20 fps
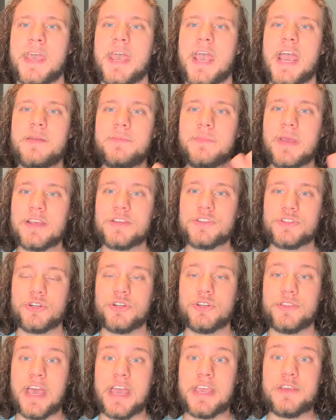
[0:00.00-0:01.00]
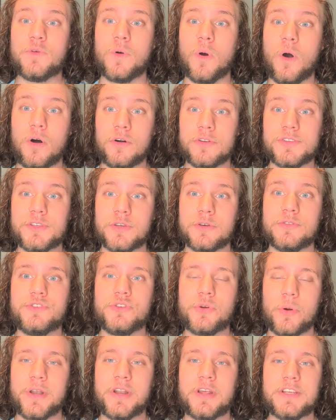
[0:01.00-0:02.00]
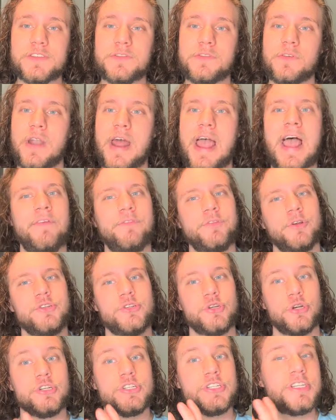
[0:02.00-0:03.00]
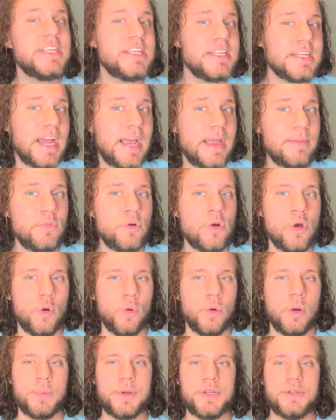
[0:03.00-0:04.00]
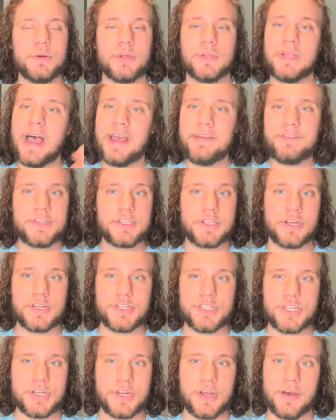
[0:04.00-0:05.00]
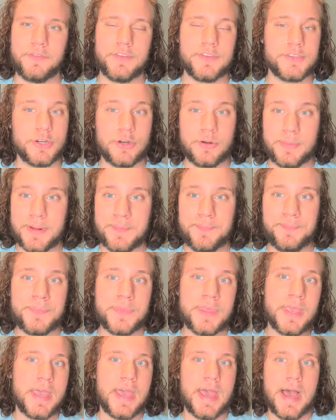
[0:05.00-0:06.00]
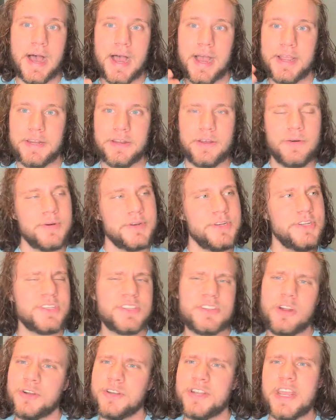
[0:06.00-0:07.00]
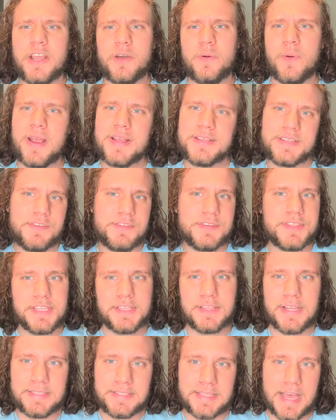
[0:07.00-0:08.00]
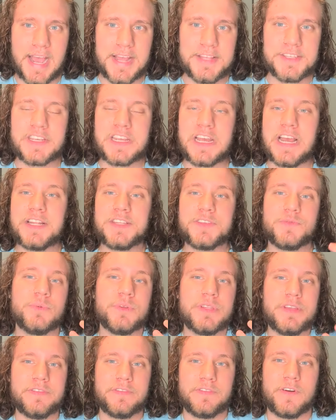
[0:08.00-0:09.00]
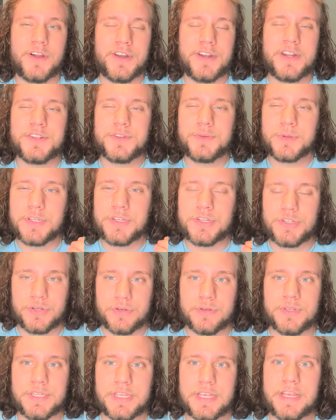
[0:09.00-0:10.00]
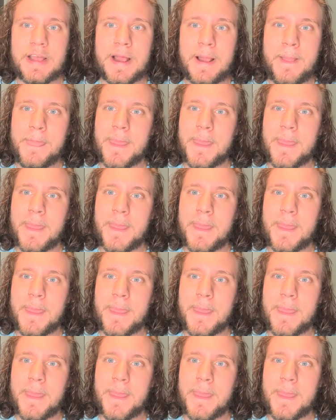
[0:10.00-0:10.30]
And make sure that you also join us for after church tea time, where we do a live discussion of the sermon, you know, and just our takeaways, everything like that. It's really fun. It's really juicy.